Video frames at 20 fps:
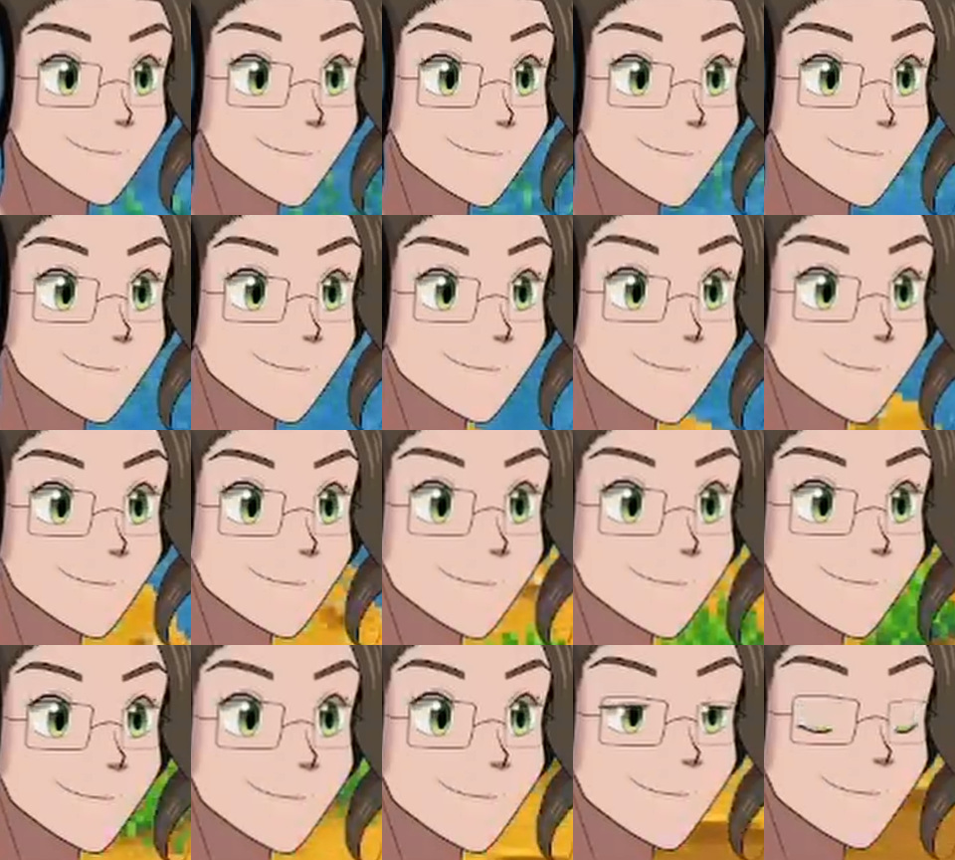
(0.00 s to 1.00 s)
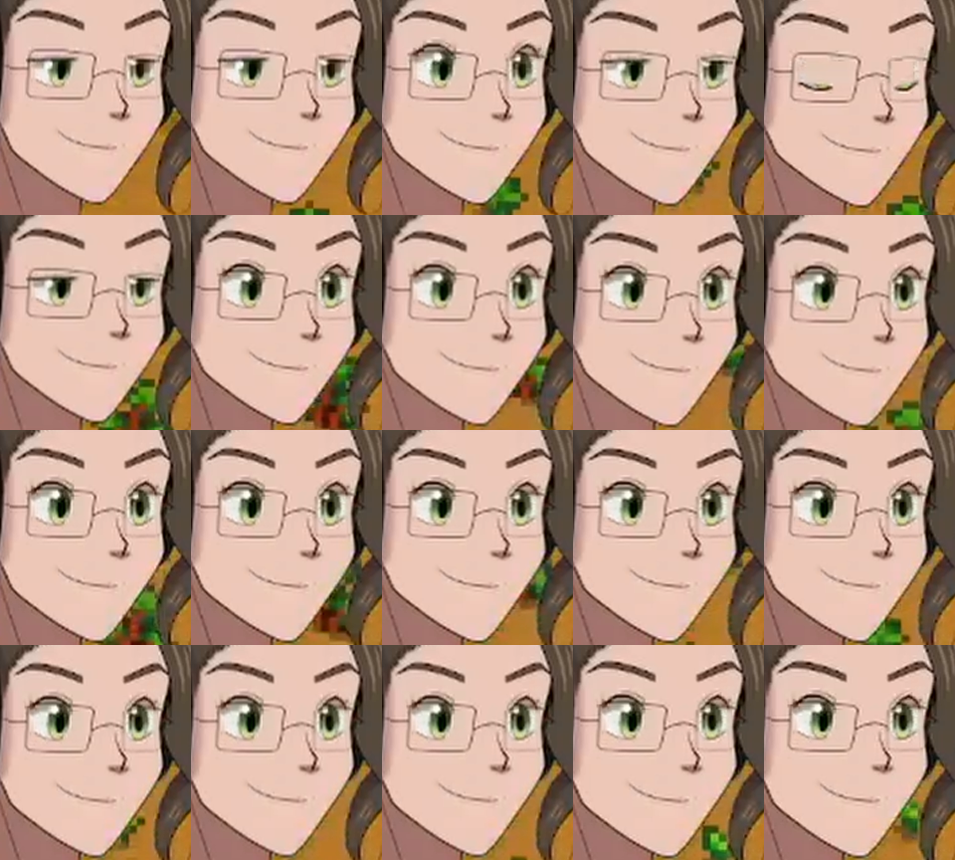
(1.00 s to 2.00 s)

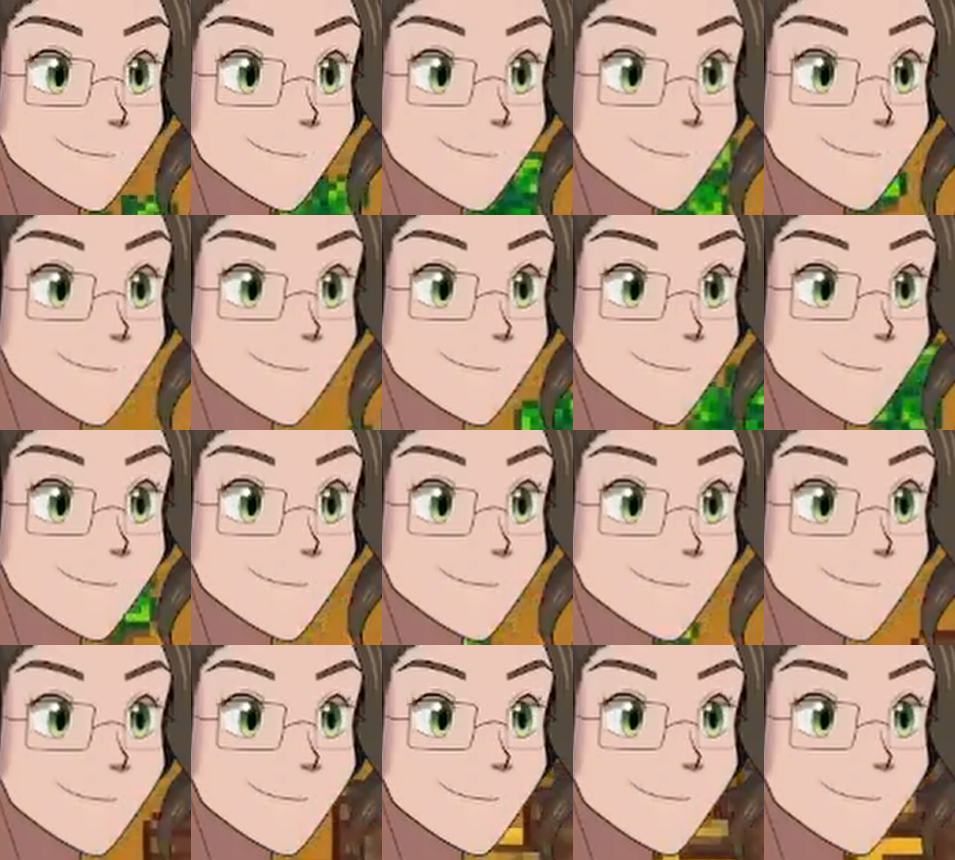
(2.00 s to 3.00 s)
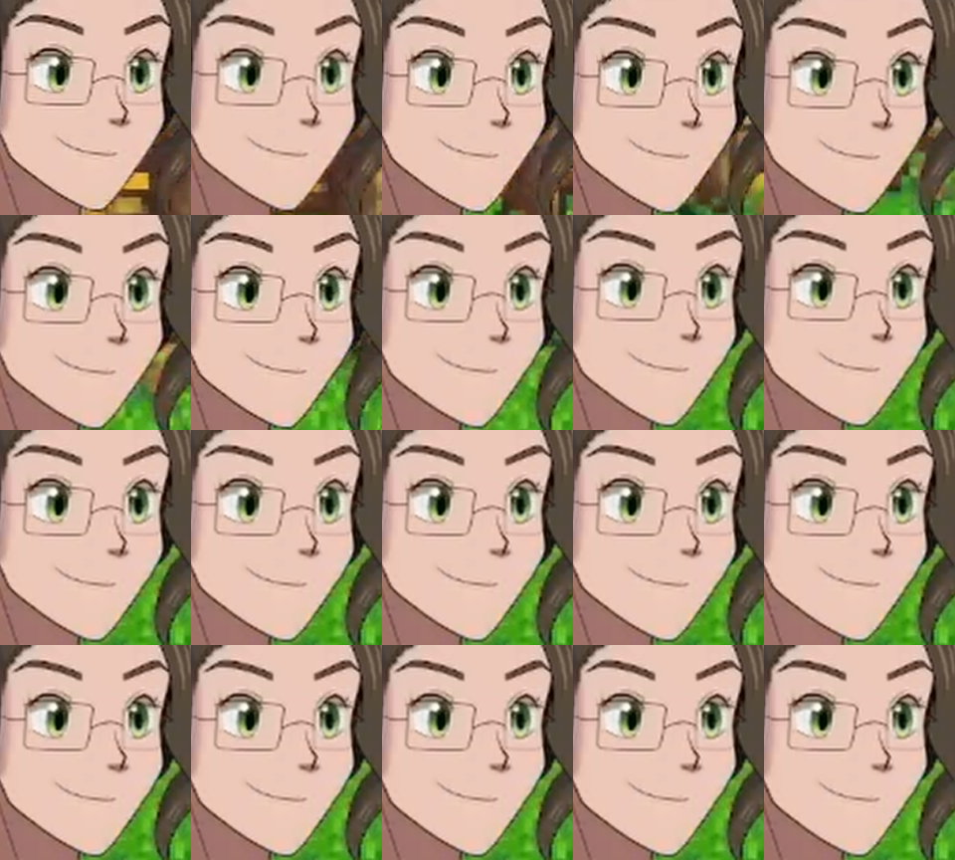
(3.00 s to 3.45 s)
[no speech]